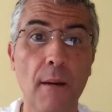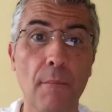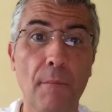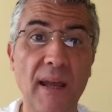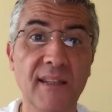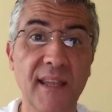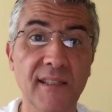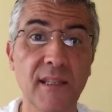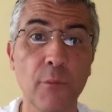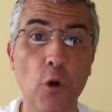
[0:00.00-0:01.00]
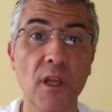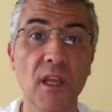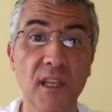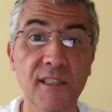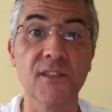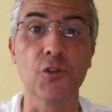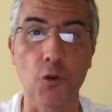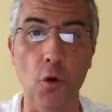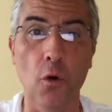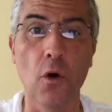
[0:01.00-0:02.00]
my testimony is
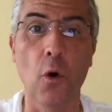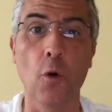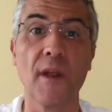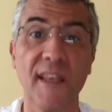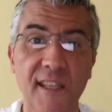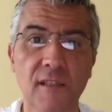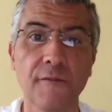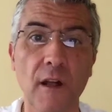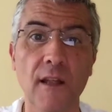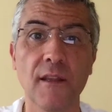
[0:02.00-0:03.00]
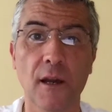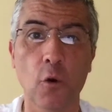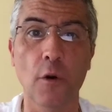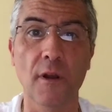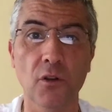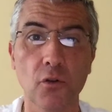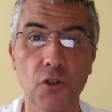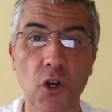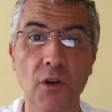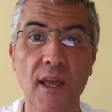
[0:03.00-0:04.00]
true or is valid, according to
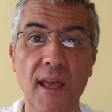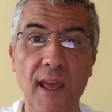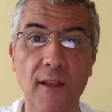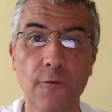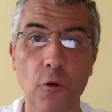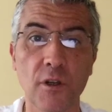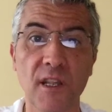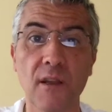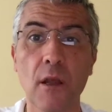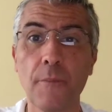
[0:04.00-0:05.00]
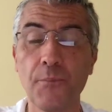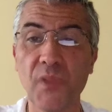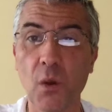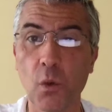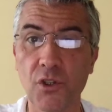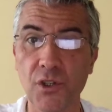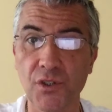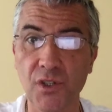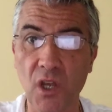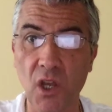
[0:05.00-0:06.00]
John 8:14, which
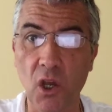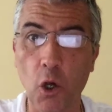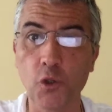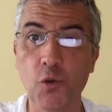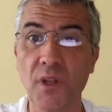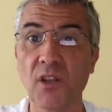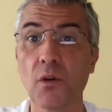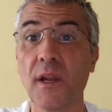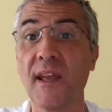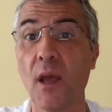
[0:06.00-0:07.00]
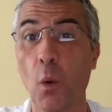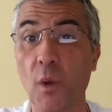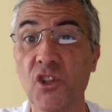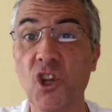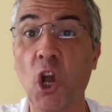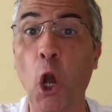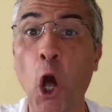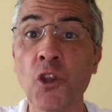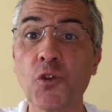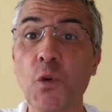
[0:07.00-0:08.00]
is contradictory and which
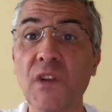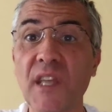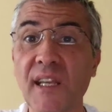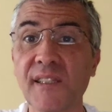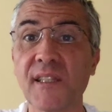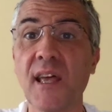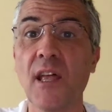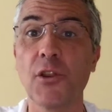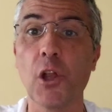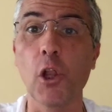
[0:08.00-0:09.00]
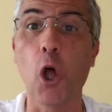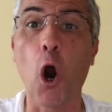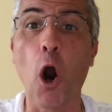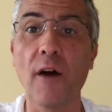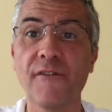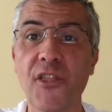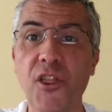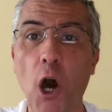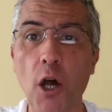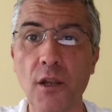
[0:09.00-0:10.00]
contradicts the law of
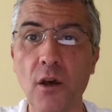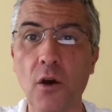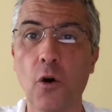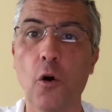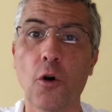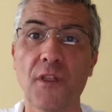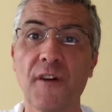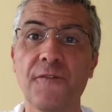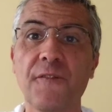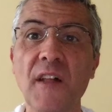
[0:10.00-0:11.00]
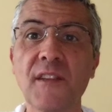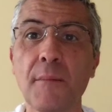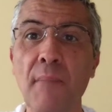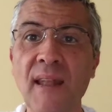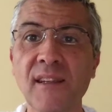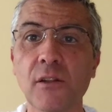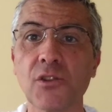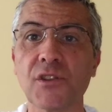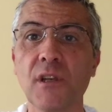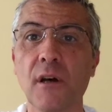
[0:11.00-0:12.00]
thought or the
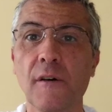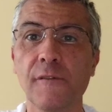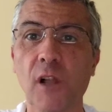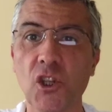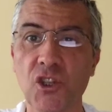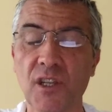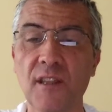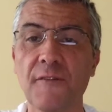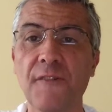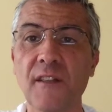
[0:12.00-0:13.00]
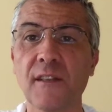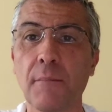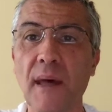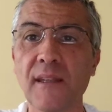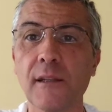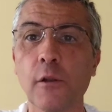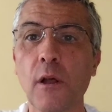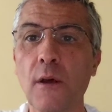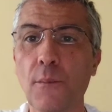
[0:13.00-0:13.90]
fundamentals of logic, the fundamental